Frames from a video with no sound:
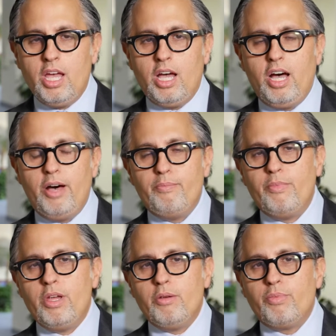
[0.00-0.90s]
Uh,
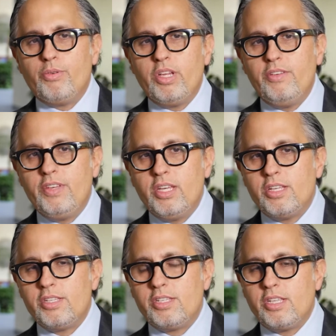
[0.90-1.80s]

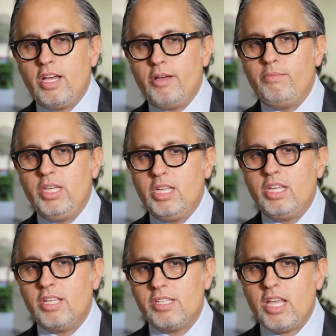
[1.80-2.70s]
previous uh,
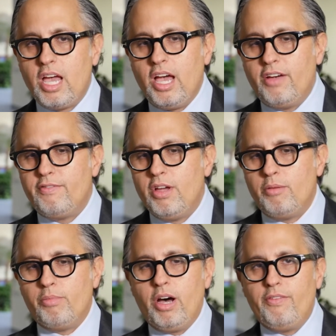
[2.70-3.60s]
meetings have
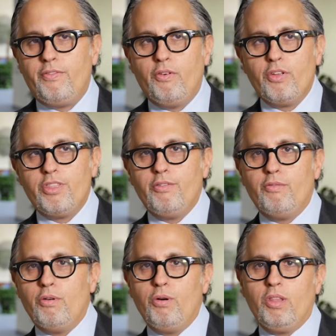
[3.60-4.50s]
brought forth the
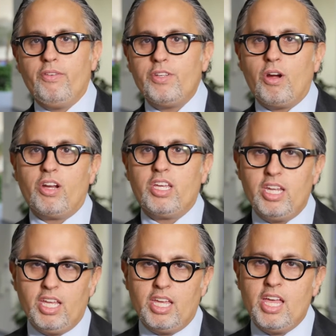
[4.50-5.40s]
role of
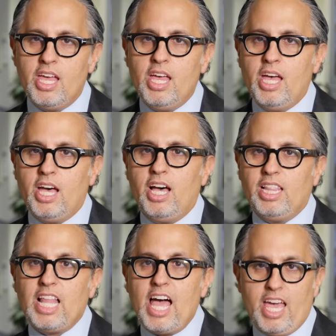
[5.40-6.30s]
targeting uh,
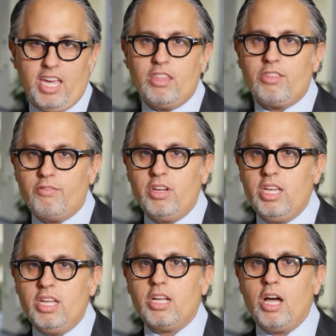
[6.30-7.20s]
lag
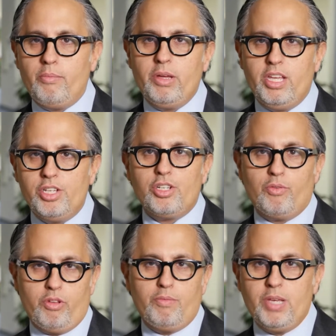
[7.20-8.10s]
three in combination
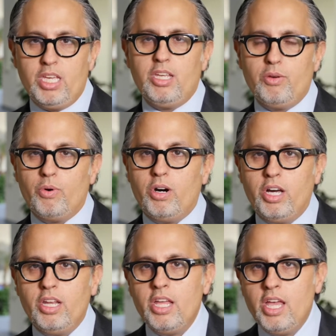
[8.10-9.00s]
with P D
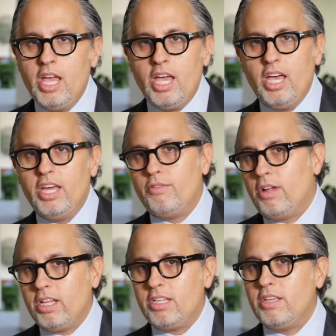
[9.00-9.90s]
one, and
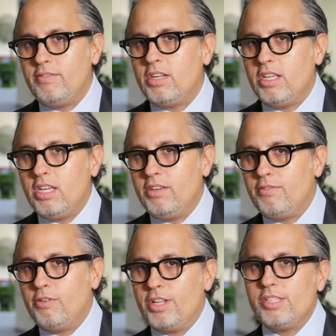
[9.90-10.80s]
Relativity
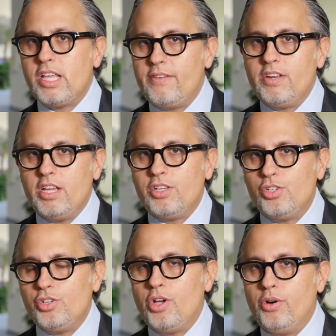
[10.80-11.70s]
forty-seven has
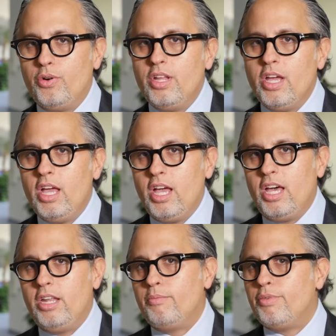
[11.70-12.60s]
shown
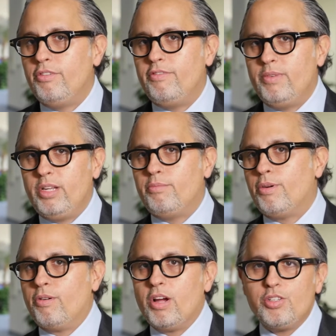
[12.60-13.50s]
an improvement in
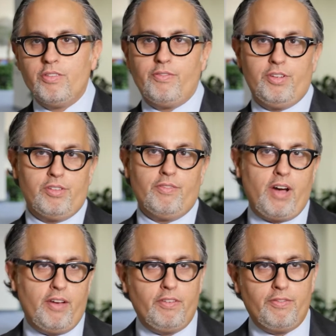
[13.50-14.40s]
progression-free
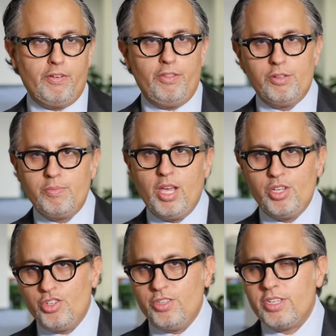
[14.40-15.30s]
survival for those
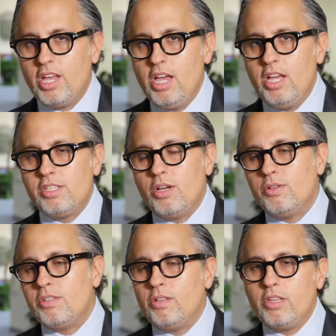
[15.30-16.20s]
patients. So
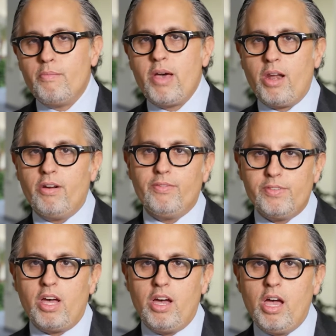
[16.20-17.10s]
it's only a matter of
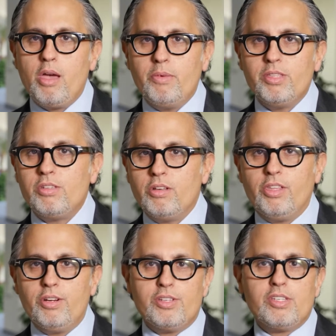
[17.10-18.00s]
time until
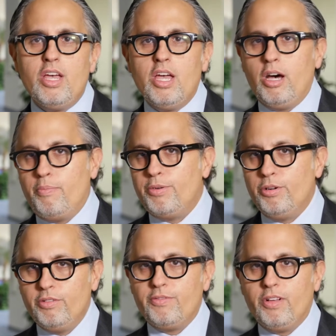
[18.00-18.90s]
there's
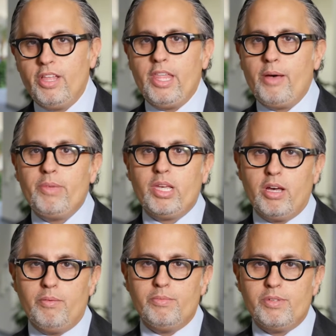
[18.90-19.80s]
approval and that
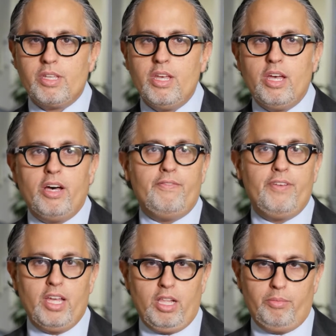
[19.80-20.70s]
becomes
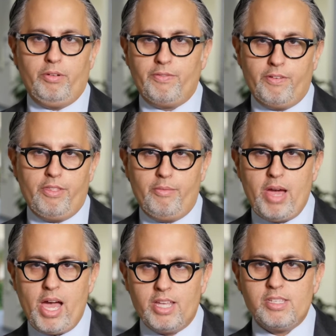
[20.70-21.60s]
available for the
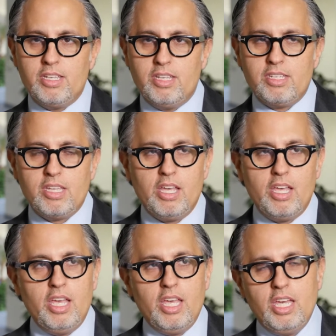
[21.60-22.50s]
masses.
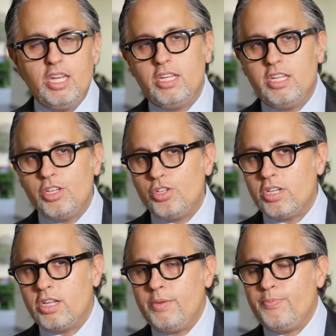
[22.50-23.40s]
In
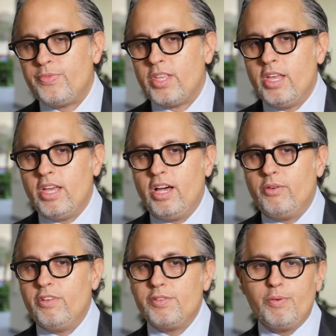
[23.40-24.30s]
addition, uh,
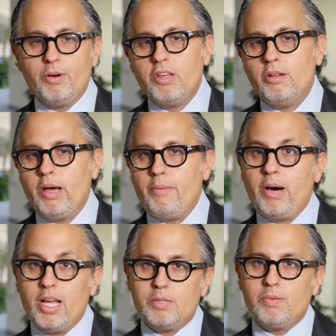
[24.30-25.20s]
we've spoken about
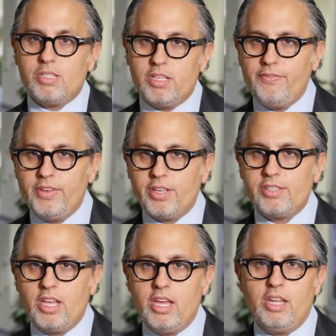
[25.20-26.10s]

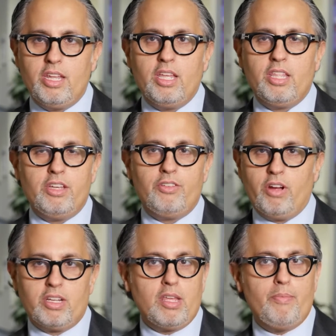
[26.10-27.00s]
bispecifics and uh, the
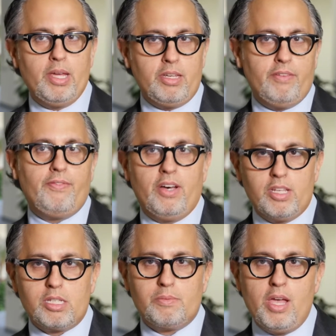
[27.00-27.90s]
drug
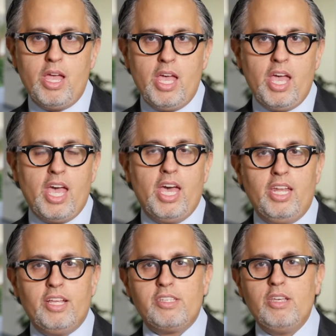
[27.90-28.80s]
tebentafusp and
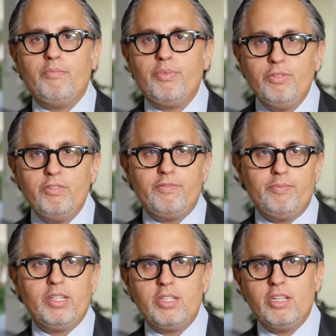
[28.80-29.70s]
its
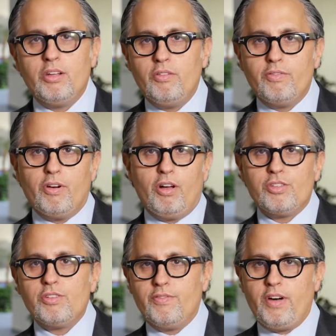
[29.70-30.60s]
improvement in overall
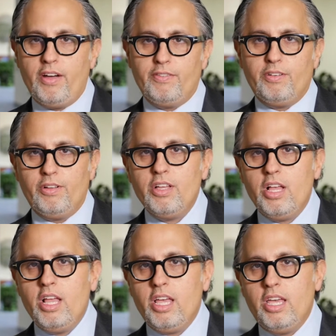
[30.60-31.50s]
survival
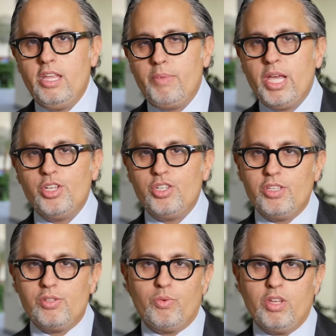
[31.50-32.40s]
in
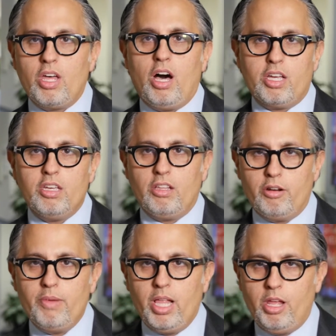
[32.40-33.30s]
patients with ocular
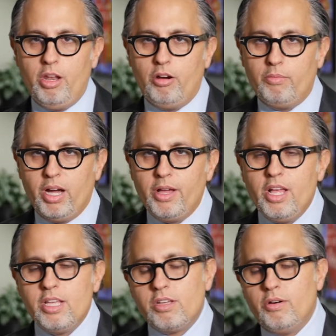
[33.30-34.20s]
melanoma.
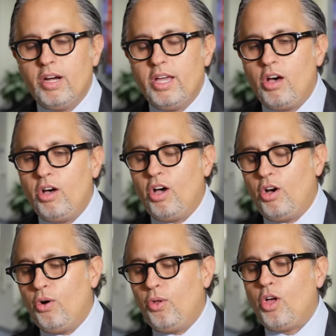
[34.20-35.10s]
So a
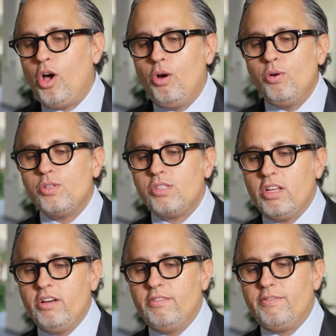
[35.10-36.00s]
whole host
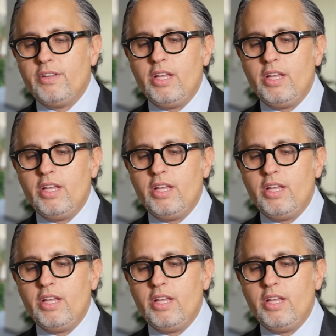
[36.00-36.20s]
of